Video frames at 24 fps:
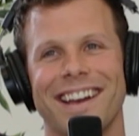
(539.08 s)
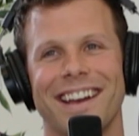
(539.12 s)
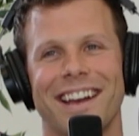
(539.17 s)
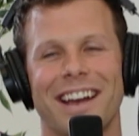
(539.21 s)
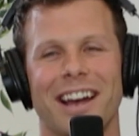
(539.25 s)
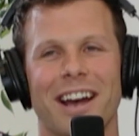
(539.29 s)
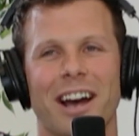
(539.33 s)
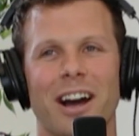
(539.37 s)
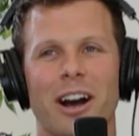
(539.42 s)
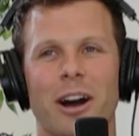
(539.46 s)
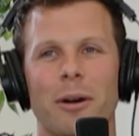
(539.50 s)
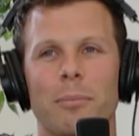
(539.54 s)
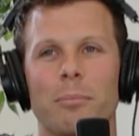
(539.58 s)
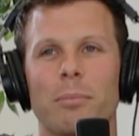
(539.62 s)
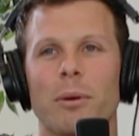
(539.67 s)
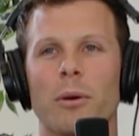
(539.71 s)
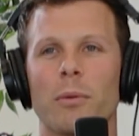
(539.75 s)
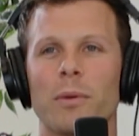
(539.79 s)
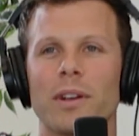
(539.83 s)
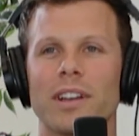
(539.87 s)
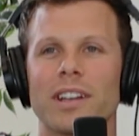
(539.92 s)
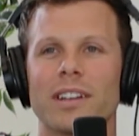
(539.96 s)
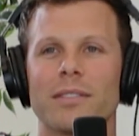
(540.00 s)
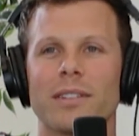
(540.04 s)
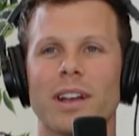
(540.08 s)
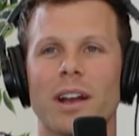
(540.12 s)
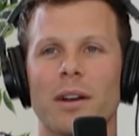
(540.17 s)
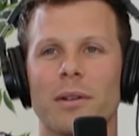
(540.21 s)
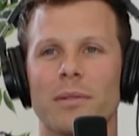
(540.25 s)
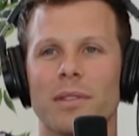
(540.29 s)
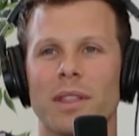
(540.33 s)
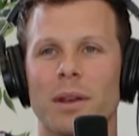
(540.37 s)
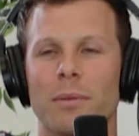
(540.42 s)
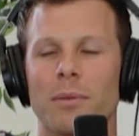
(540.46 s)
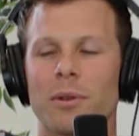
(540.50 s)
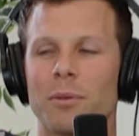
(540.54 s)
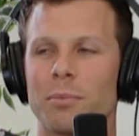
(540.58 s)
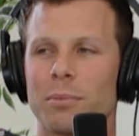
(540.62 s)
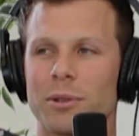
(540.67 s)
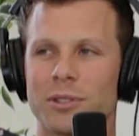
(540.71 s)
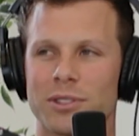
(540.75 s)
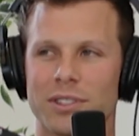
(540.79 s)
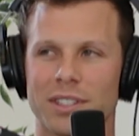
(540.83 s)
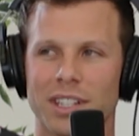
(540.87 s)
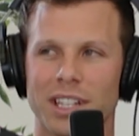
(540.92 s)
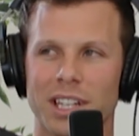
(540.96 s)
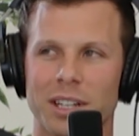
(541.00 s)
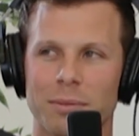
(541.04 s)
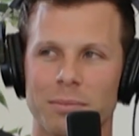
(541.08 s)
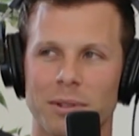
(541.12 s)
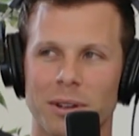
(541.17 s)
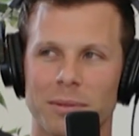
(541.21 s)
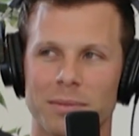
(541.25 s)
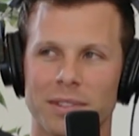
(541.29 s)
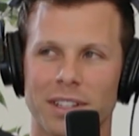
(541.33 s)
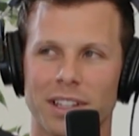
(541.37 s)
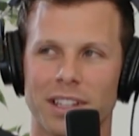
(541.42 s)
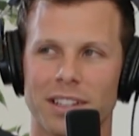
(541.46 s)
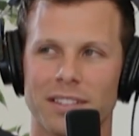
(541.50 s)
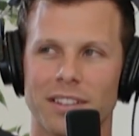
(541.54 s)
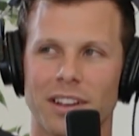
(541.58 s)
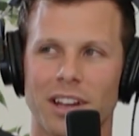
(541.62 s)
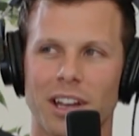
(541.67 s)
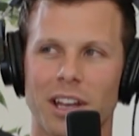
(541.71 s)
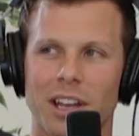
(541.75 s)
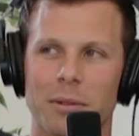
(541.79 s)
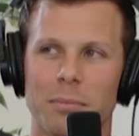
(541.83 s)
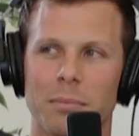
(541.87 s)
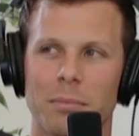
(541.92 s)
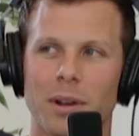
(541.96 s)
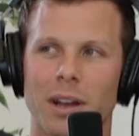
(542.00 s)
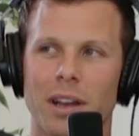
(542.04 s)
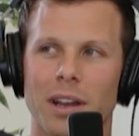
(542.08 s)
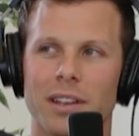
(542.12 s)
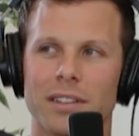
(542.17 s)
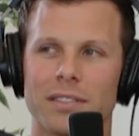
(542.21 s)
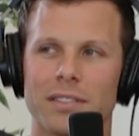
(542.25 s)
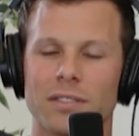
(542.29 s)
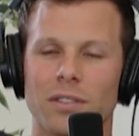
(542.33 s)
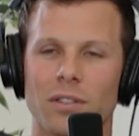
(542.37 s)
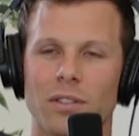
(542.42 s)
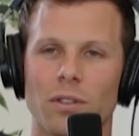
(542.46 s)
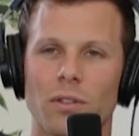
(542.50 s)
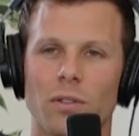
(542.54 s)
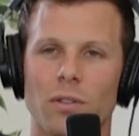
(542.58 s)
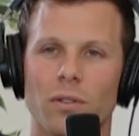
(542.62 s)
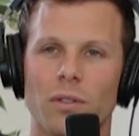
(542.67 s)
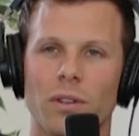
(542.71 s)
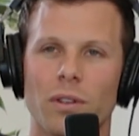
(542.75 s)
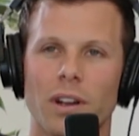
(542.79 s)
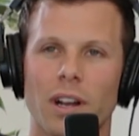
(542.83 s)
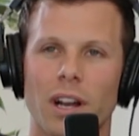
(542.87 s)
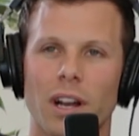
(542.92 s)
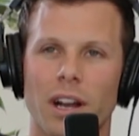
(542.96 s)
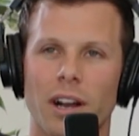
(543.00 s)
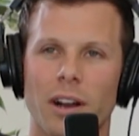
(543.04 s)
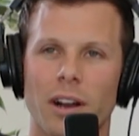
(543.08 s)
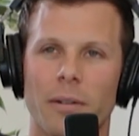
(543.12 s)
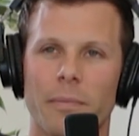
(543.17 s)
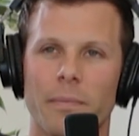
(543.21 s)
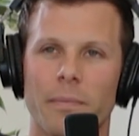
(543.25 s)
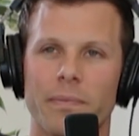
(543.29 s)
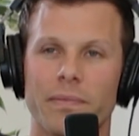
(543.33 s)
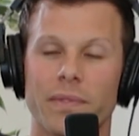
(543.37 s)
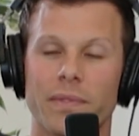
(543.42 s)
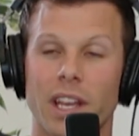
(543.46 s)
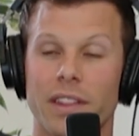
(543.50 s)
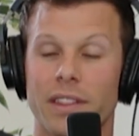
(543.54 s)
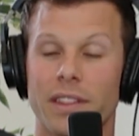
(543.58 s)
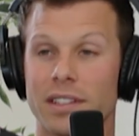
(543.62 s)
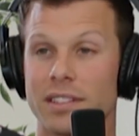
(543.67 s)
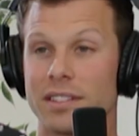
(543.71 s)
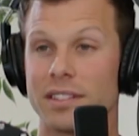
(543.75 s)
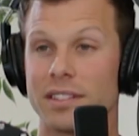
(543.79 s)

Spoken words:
But they weren't pushing the heat pumps at the time. But so, and this is